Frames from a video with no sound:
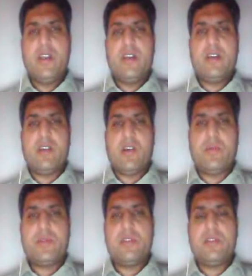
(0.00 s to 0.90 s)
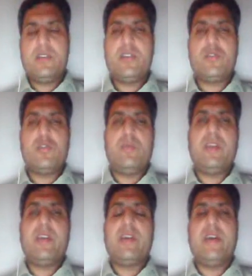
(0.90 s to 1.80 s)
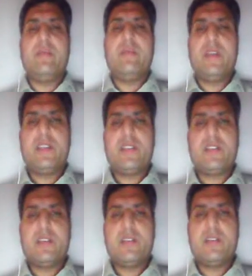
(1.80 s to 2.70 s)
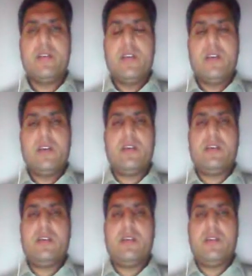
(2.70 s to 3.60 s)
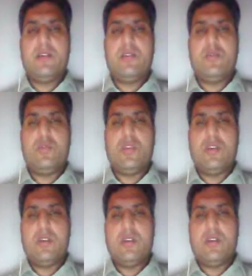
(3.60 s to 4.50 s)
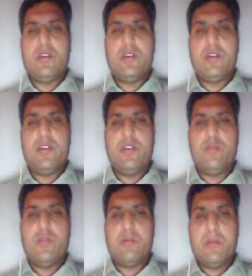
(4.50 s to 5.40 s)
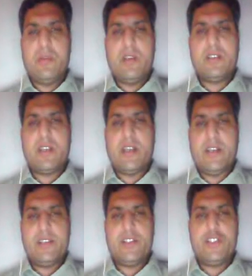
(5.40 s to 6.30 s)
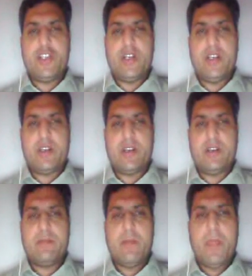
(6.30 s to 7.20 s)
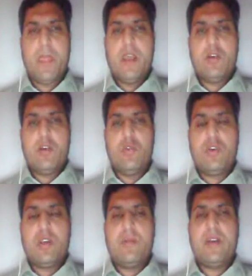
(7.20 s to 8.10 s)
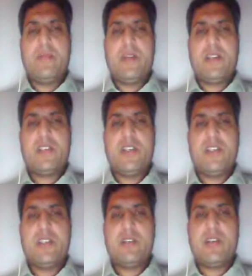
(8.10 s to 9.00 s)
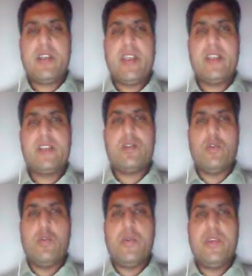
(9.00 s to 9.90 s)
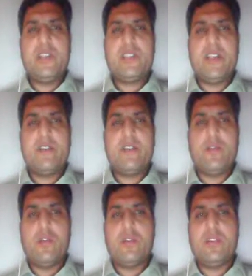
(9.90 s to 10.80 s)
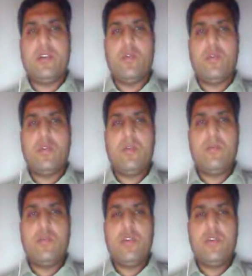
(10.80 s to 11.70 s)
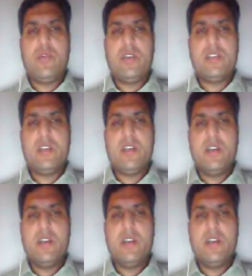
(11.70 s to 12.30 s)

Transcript: drops, this should be administered to the newborn babies and children. Route of administration is OPV, stand for the oral polio vaccine.